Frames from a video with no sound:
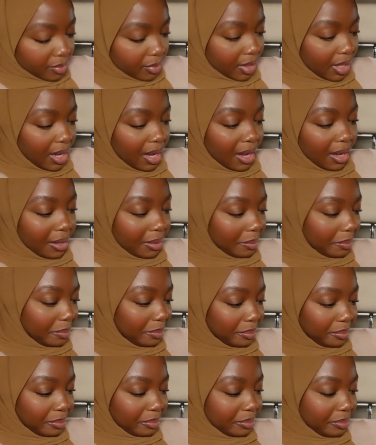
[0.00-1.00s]
That's the
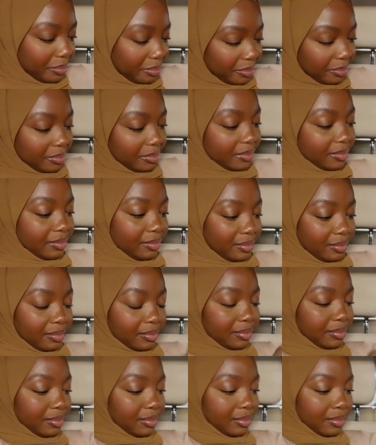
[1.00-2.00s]
question. Cause I don't know where
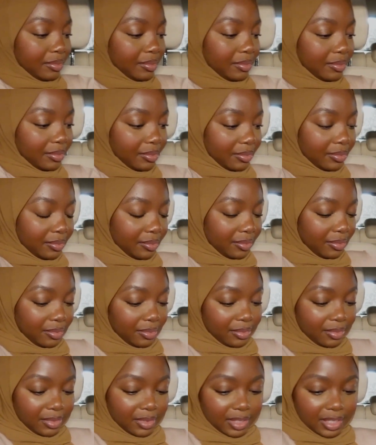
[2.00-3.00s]
that place is.
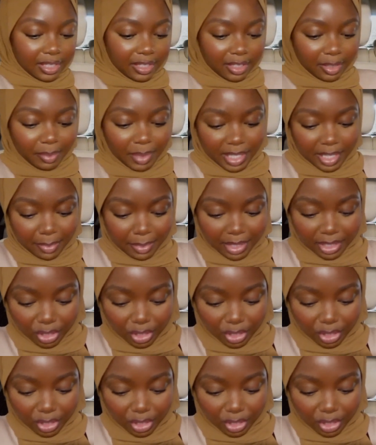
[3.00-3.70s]
Okay, let me get my